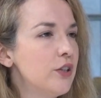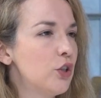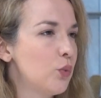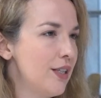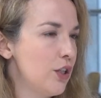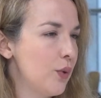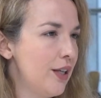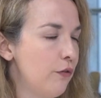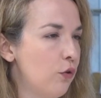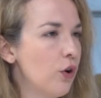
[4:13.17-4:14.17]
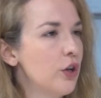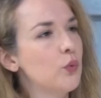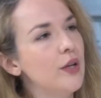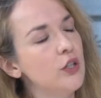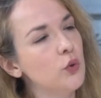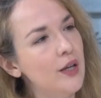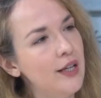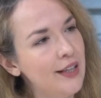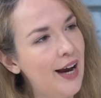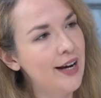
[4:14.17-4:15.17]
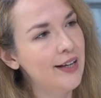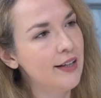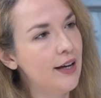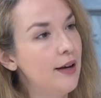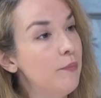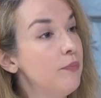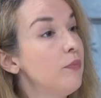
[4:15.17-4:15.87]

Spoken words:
the 2024-2029